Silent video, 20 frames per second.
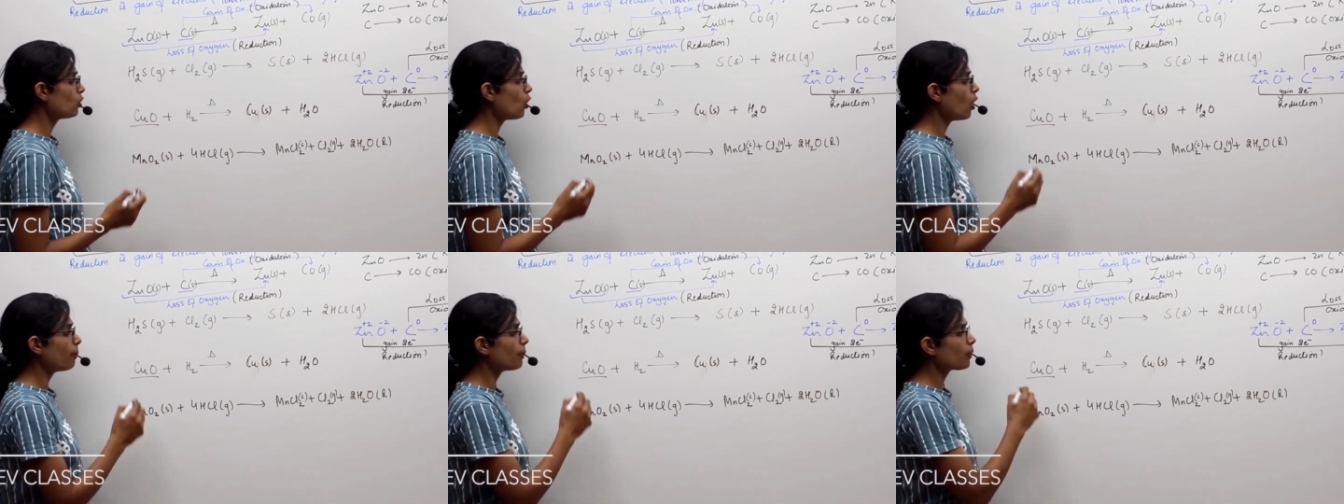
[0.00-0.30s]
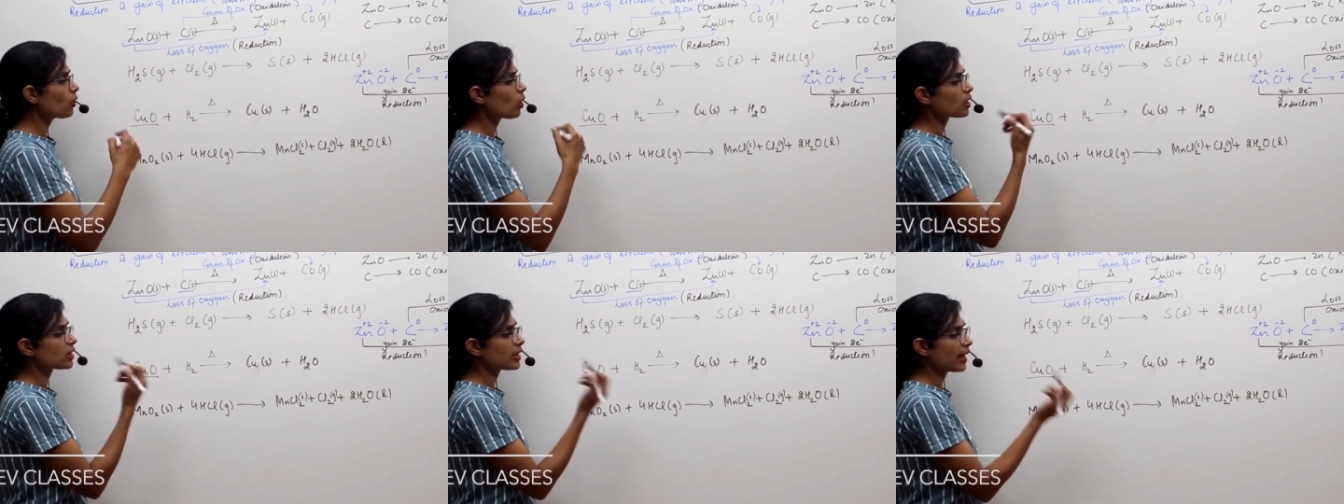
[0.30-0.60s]

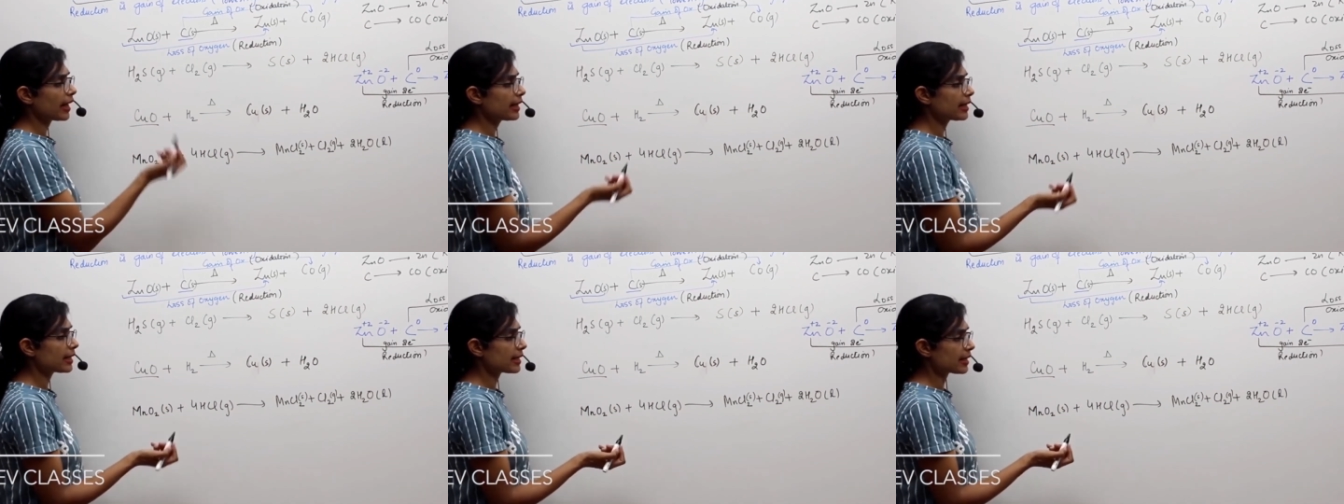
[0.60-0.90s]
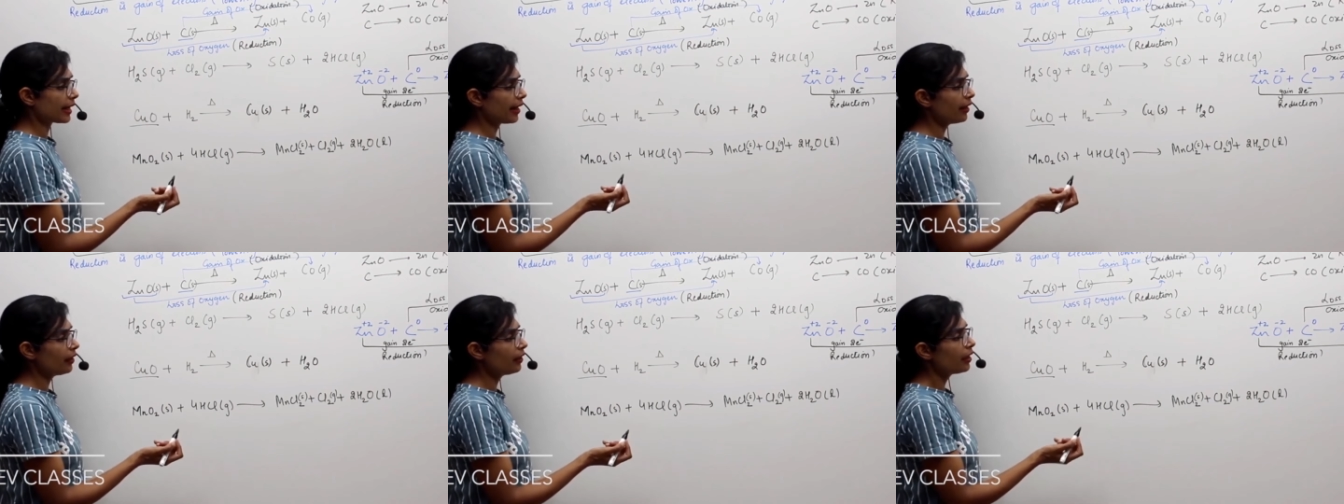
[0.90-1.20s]
Copper oxide is
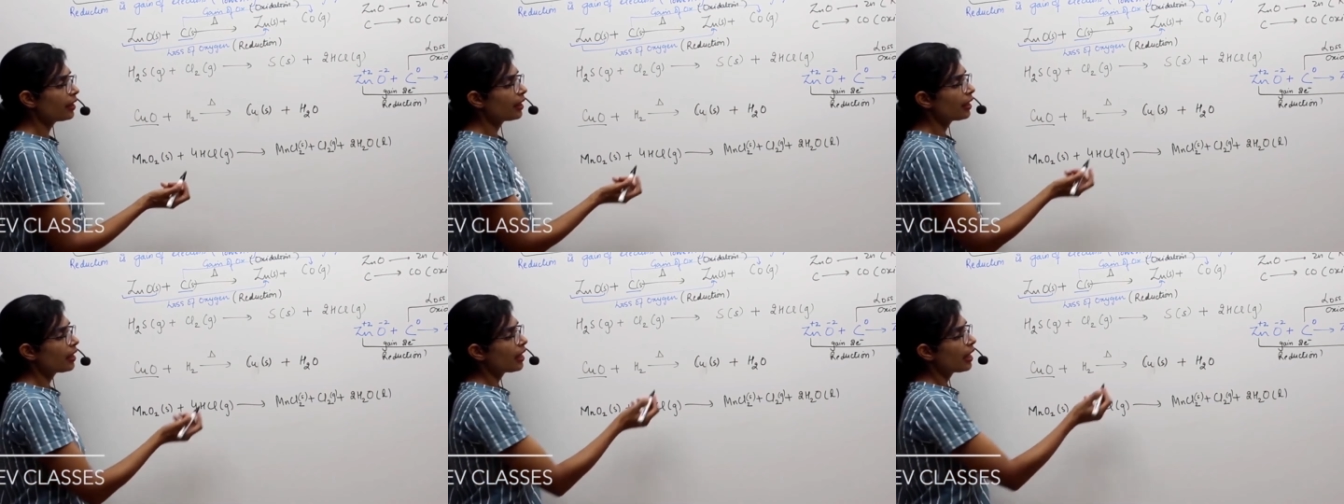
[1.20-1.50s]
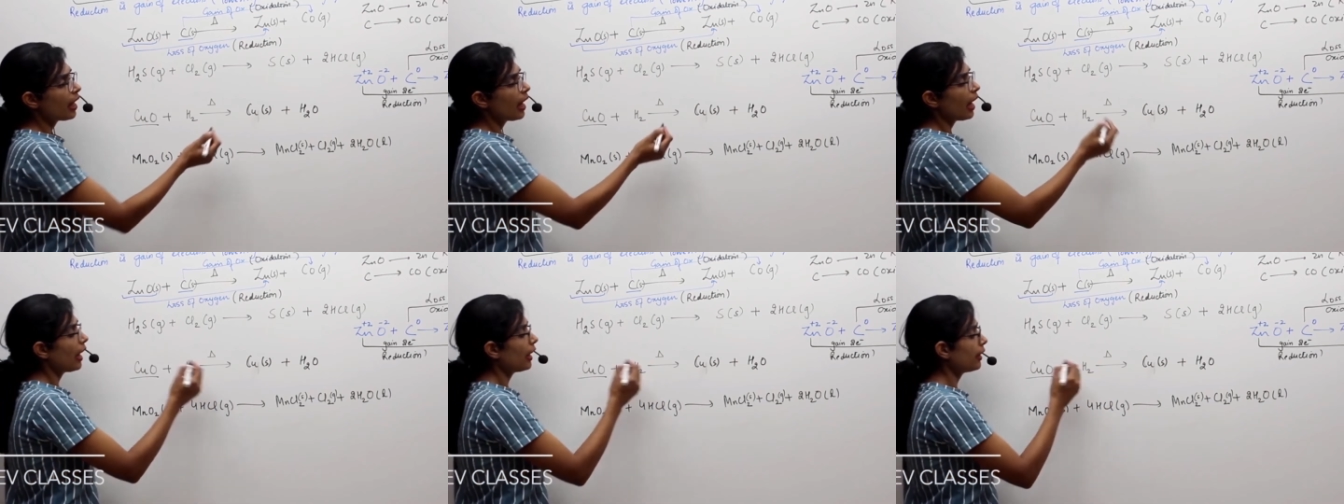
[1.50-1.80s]
there
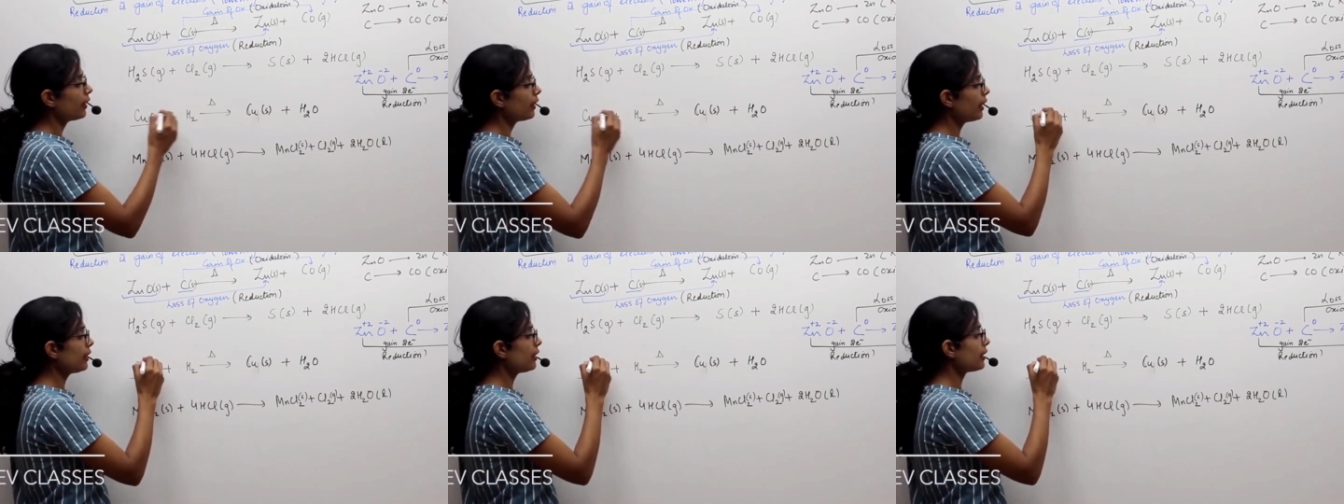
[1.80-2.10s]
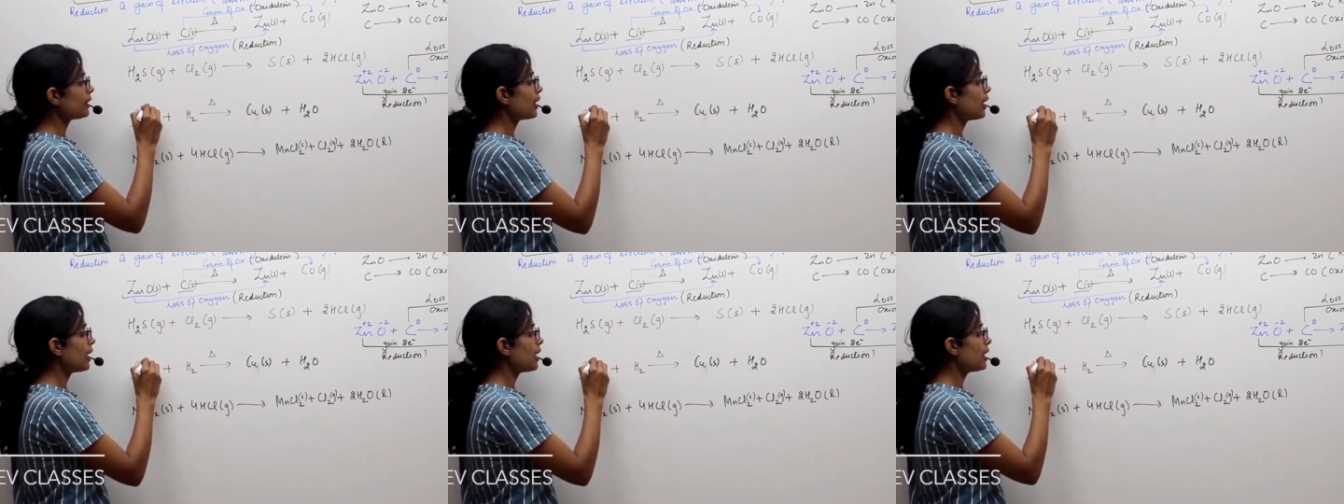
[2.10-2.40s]
and then
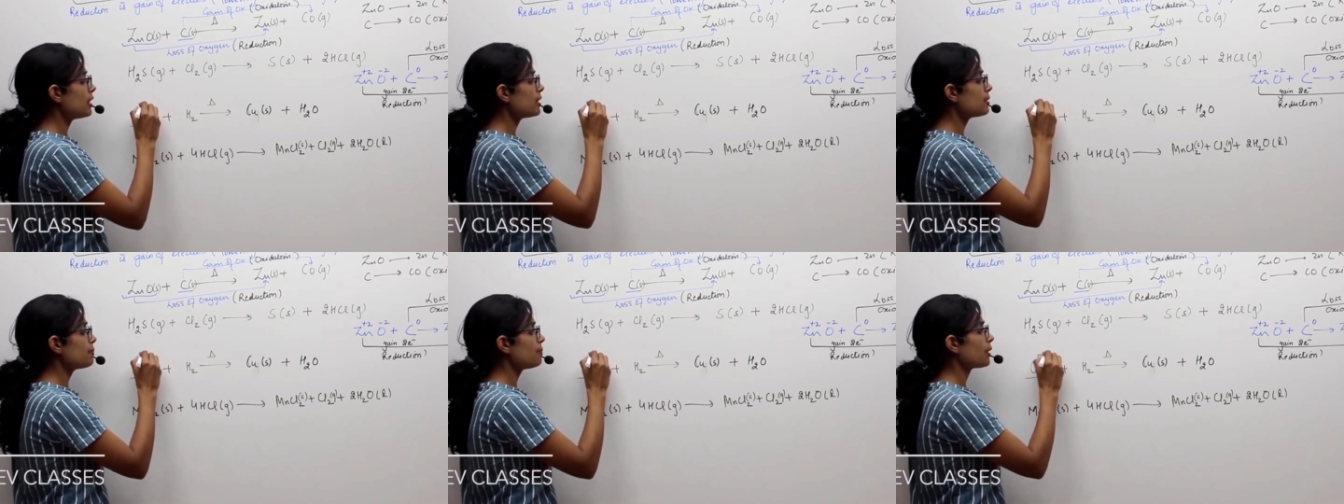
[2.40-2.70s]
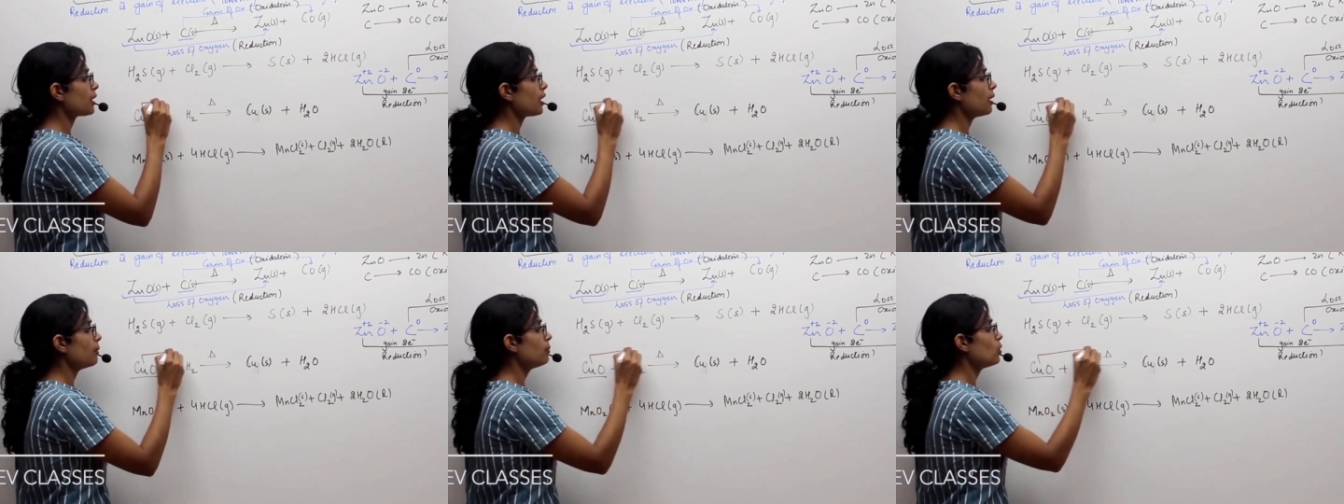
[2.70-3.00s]
it has
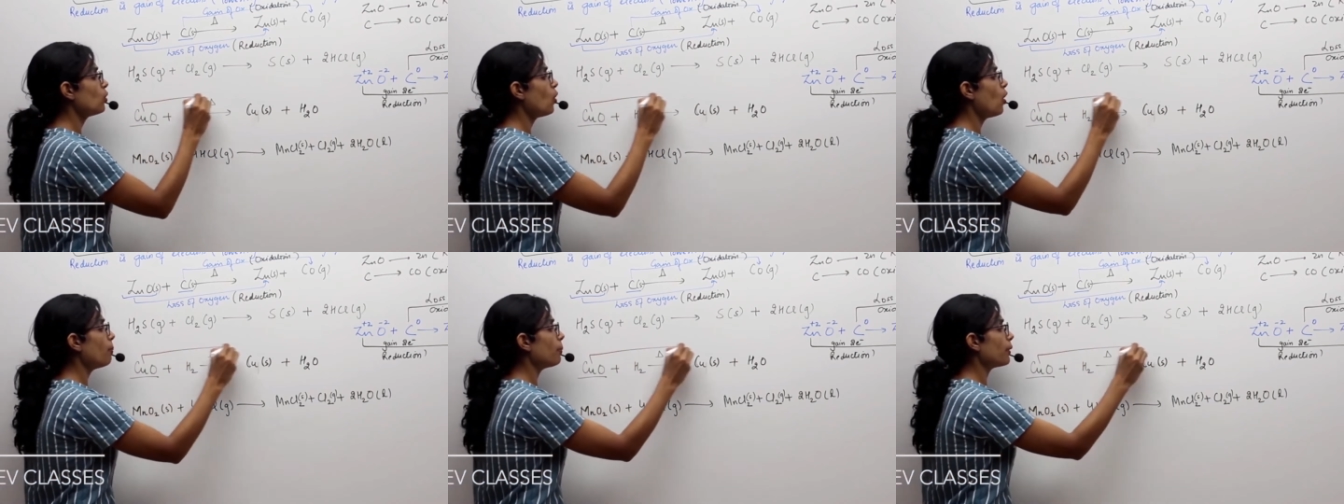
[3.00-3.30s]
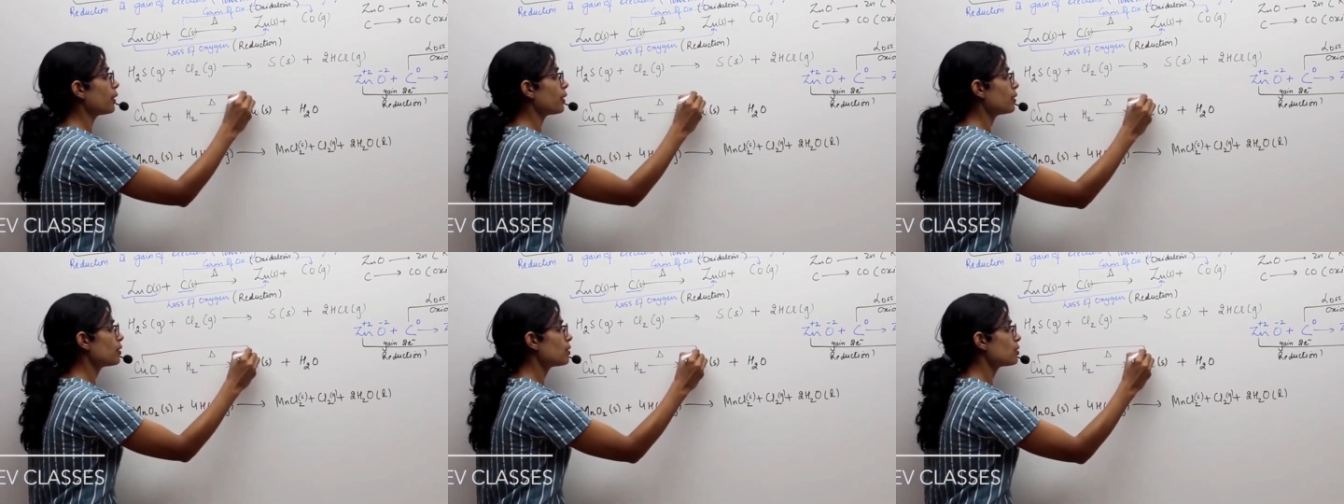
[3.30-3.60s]
become copper.